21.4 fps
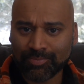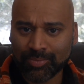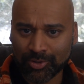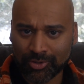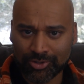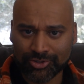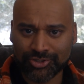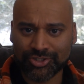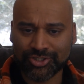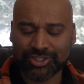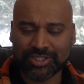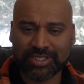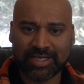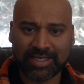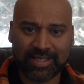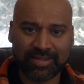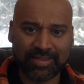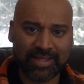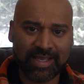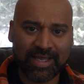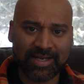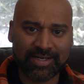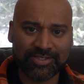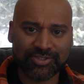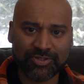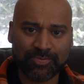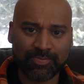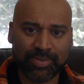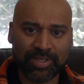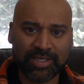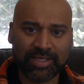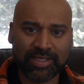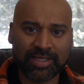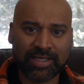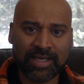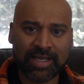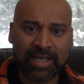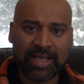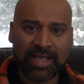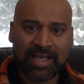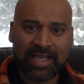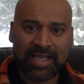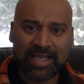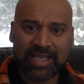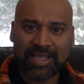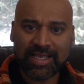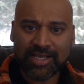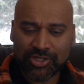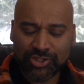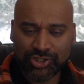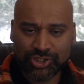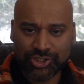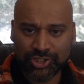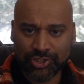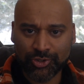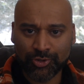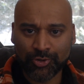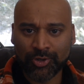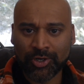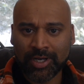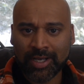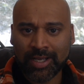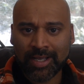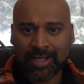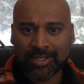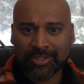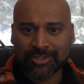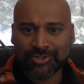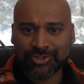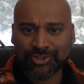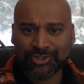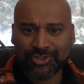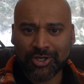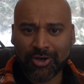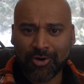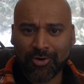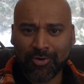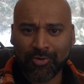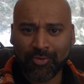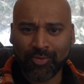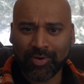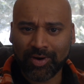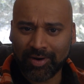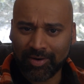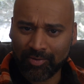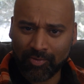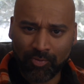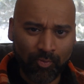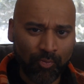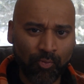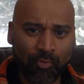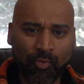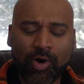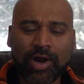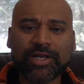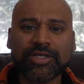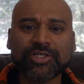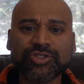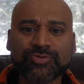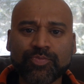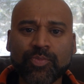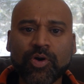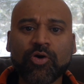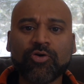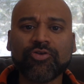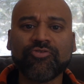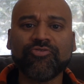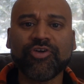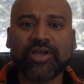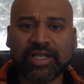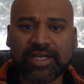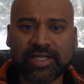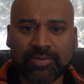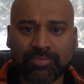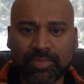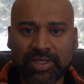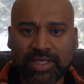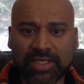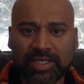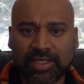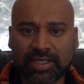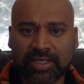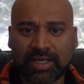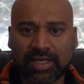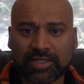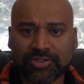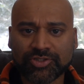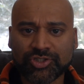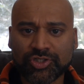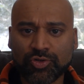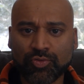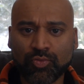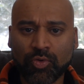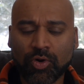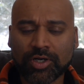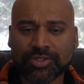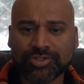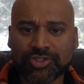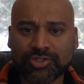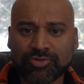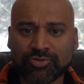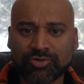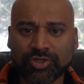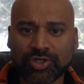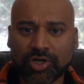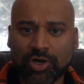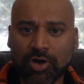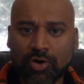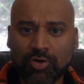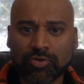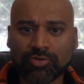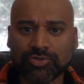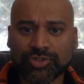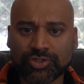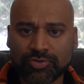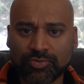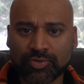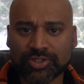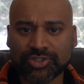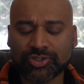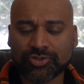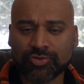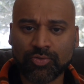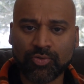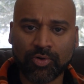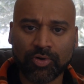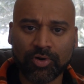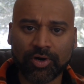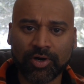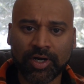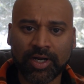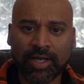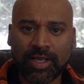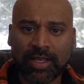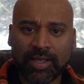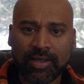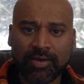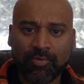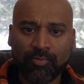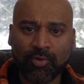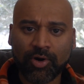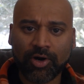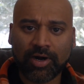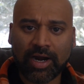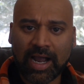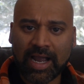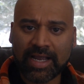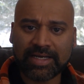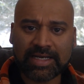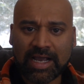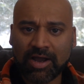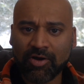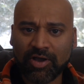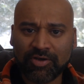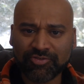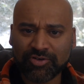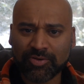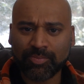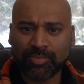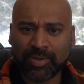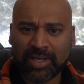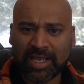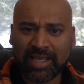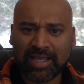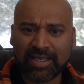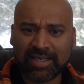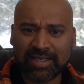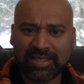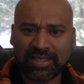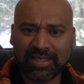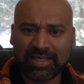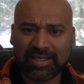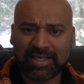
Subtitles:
purchasing, and that is a big issue. So what is motivating me to want to go to a store where I now have to pay